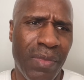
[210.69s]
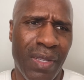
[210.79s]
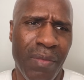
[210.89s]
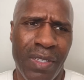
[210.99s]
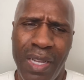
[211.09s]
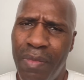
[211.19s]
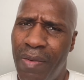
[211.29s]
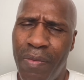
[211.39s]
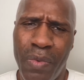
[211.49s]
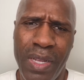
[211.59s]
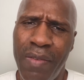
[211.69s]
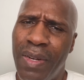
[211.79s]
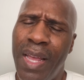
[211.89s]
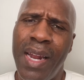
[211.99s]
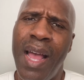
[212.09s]
Some some of them will even
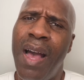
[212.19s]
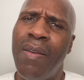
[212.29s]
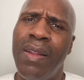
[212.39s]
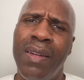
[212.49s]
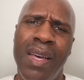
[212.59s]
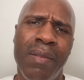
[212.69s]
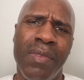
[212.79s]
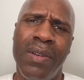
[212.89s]
lay down and let them